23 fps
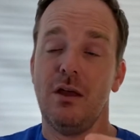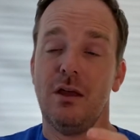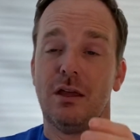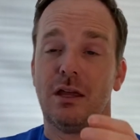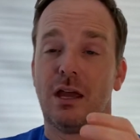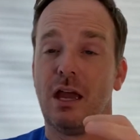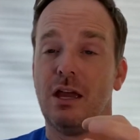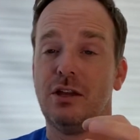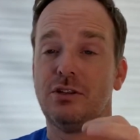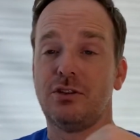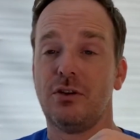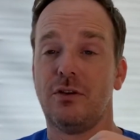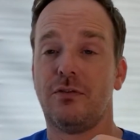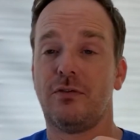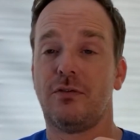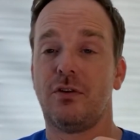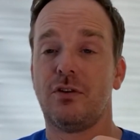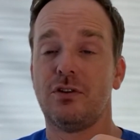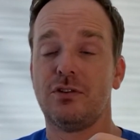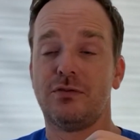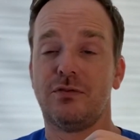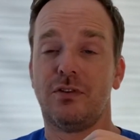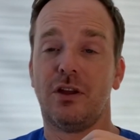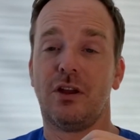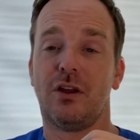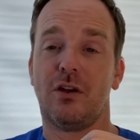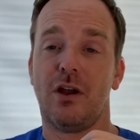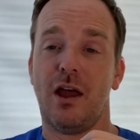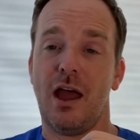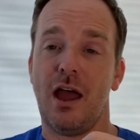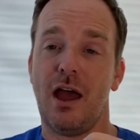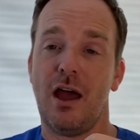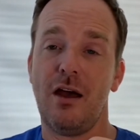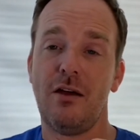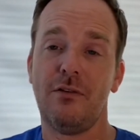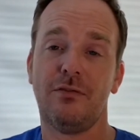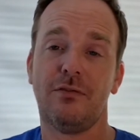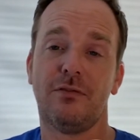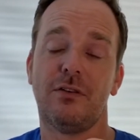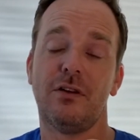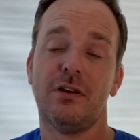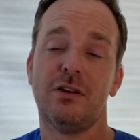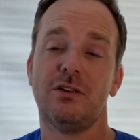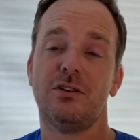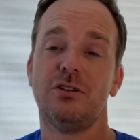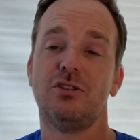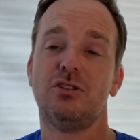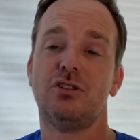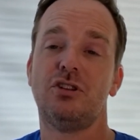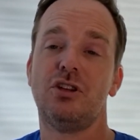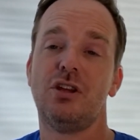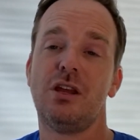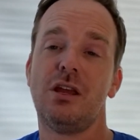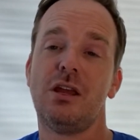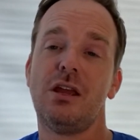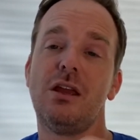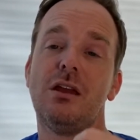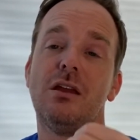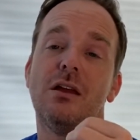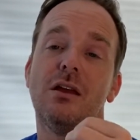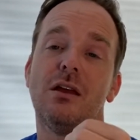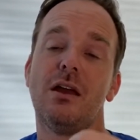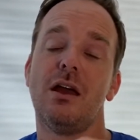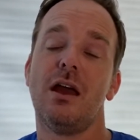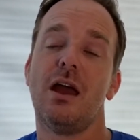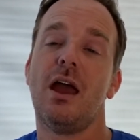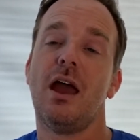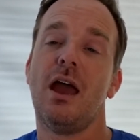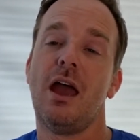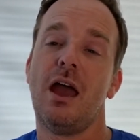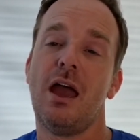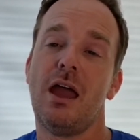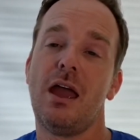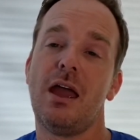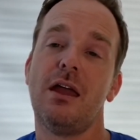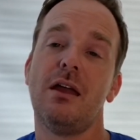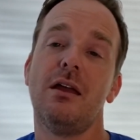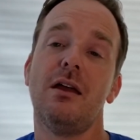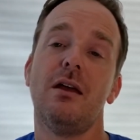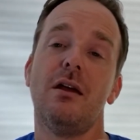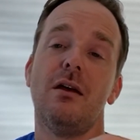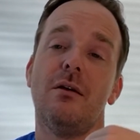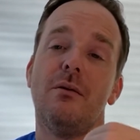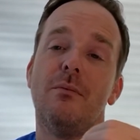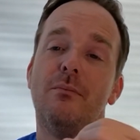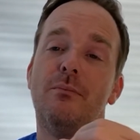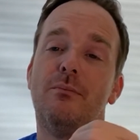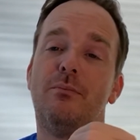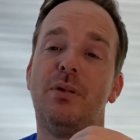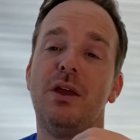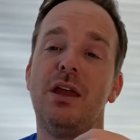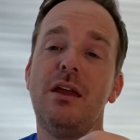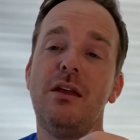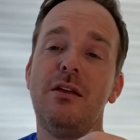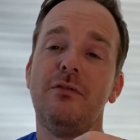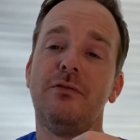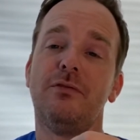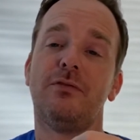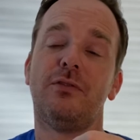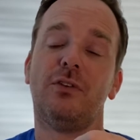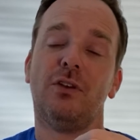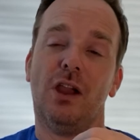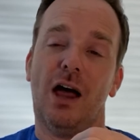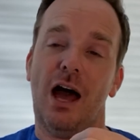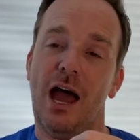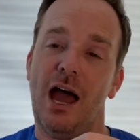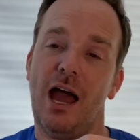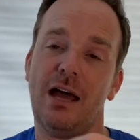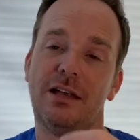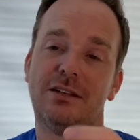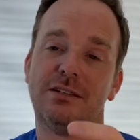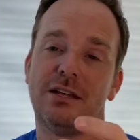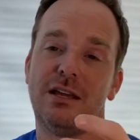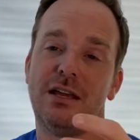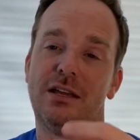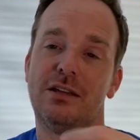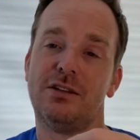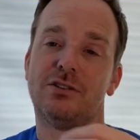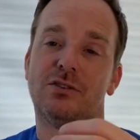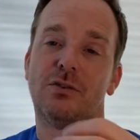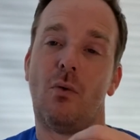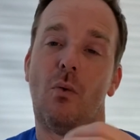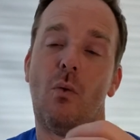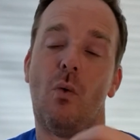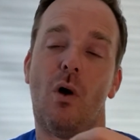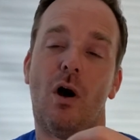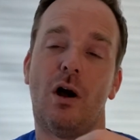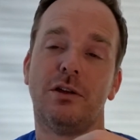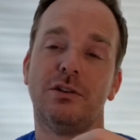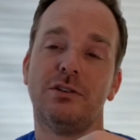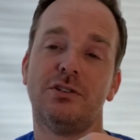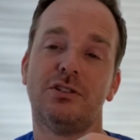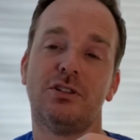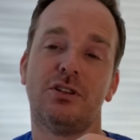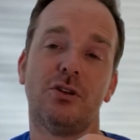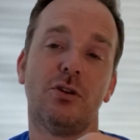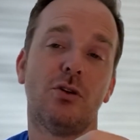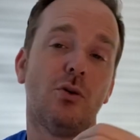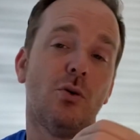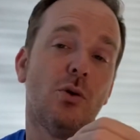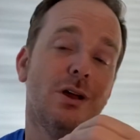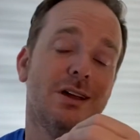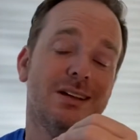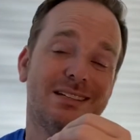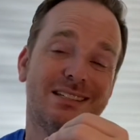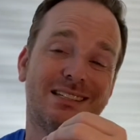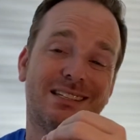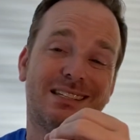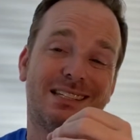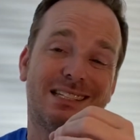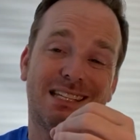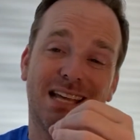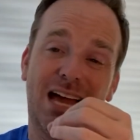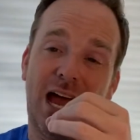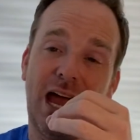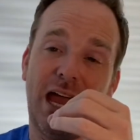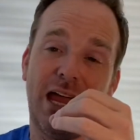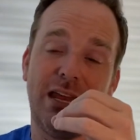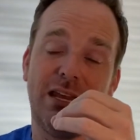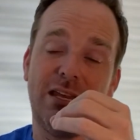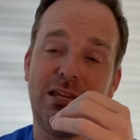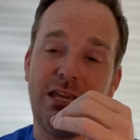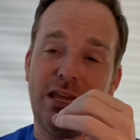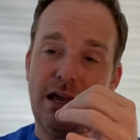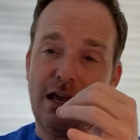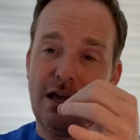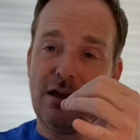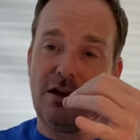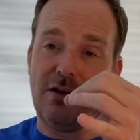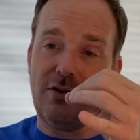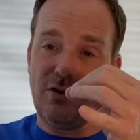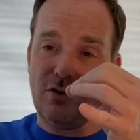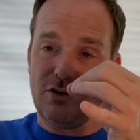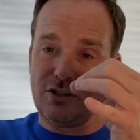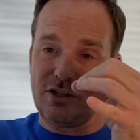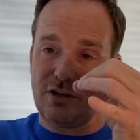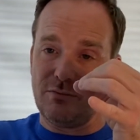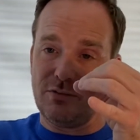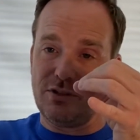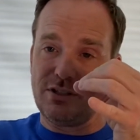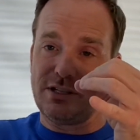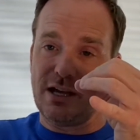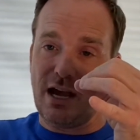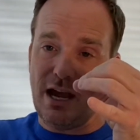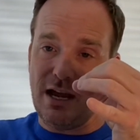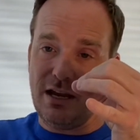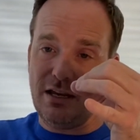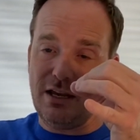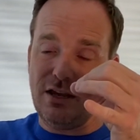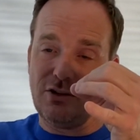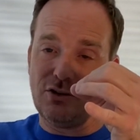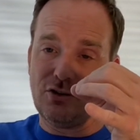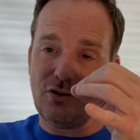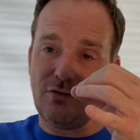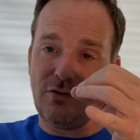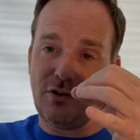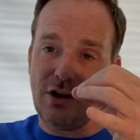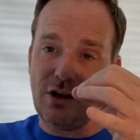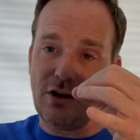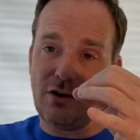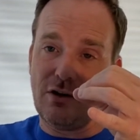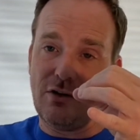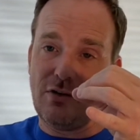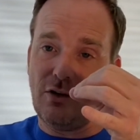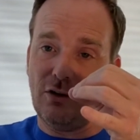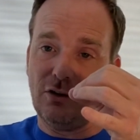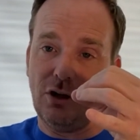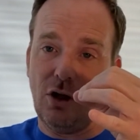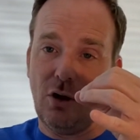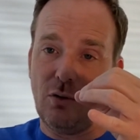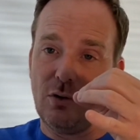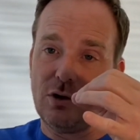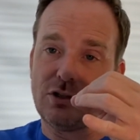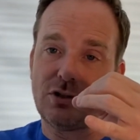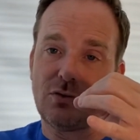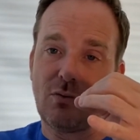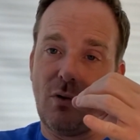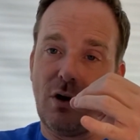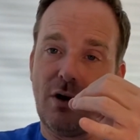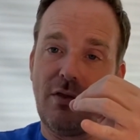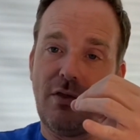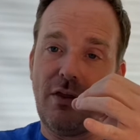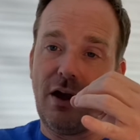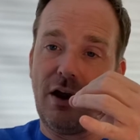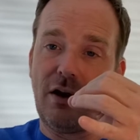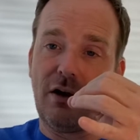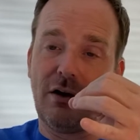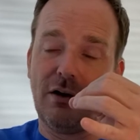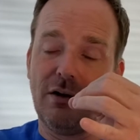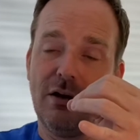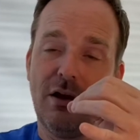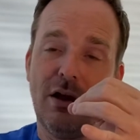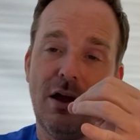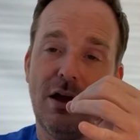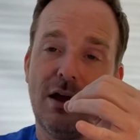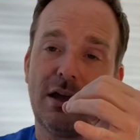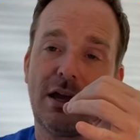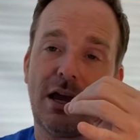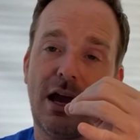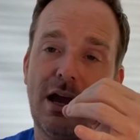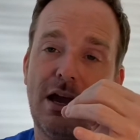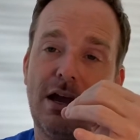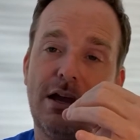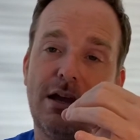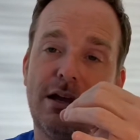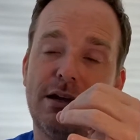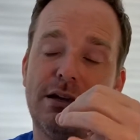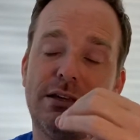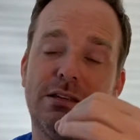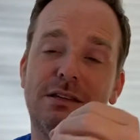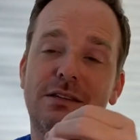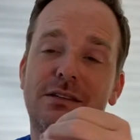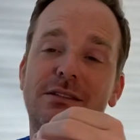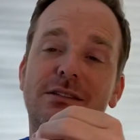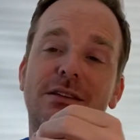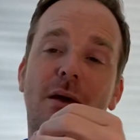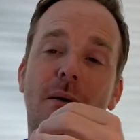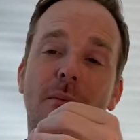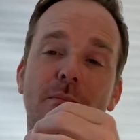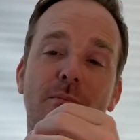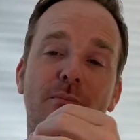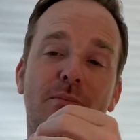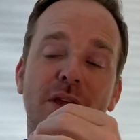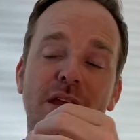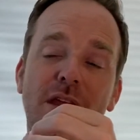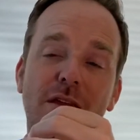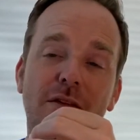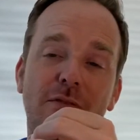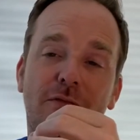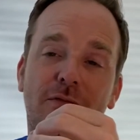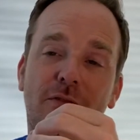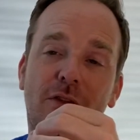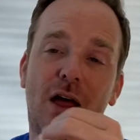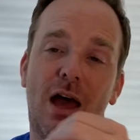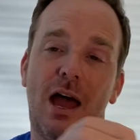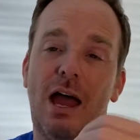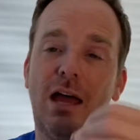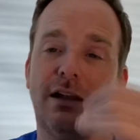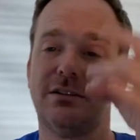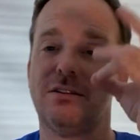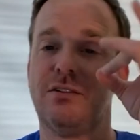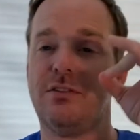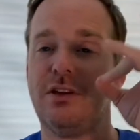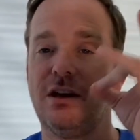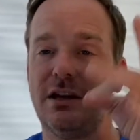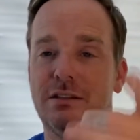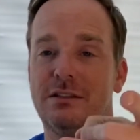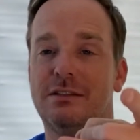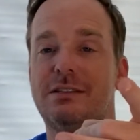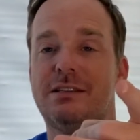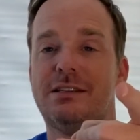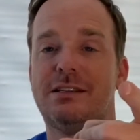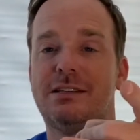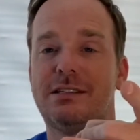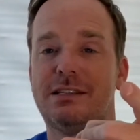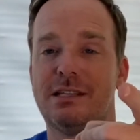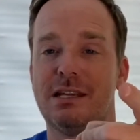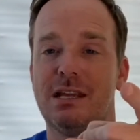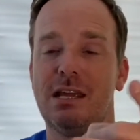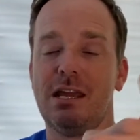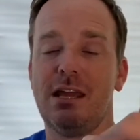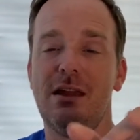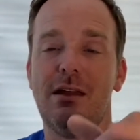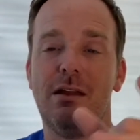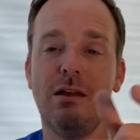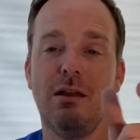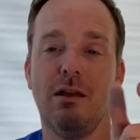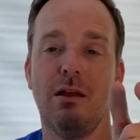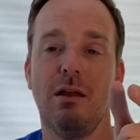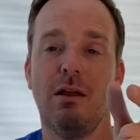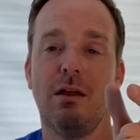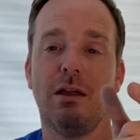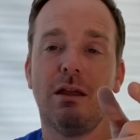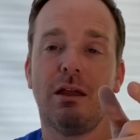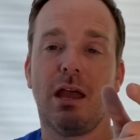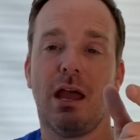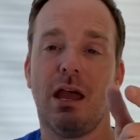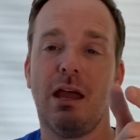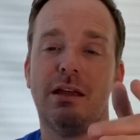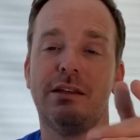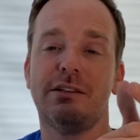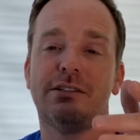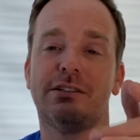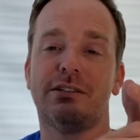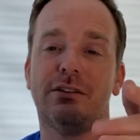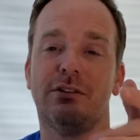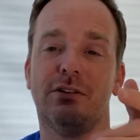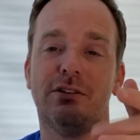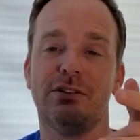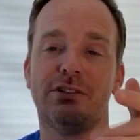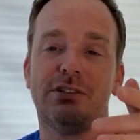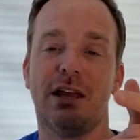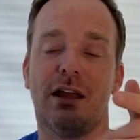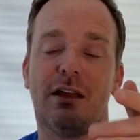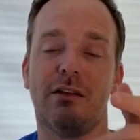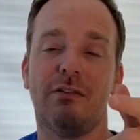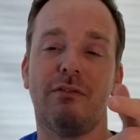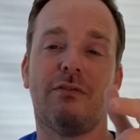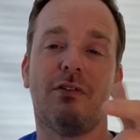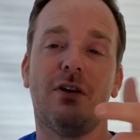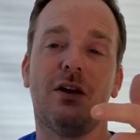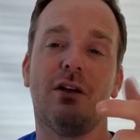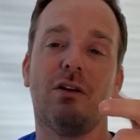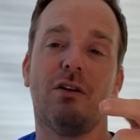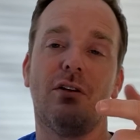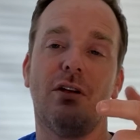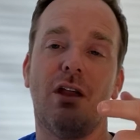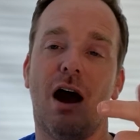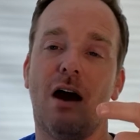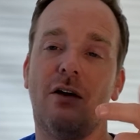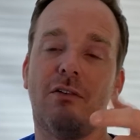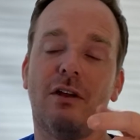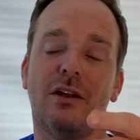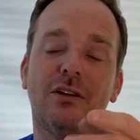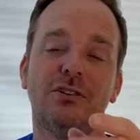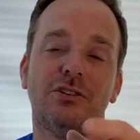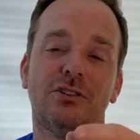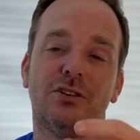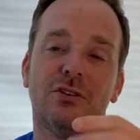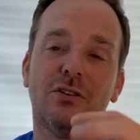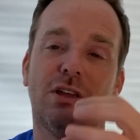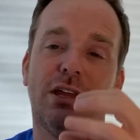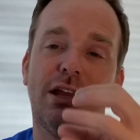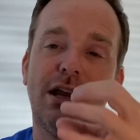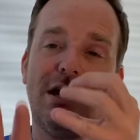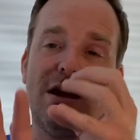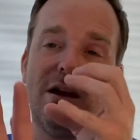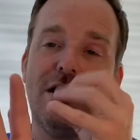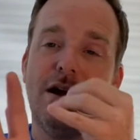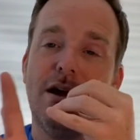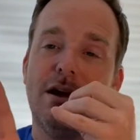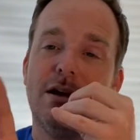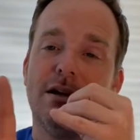Okay, so first finger F, G, A, B flat is one, two, side key. There's some side keys over here. The lowest one there, okay, is B flat. Then C, okay, still second finger, not register key.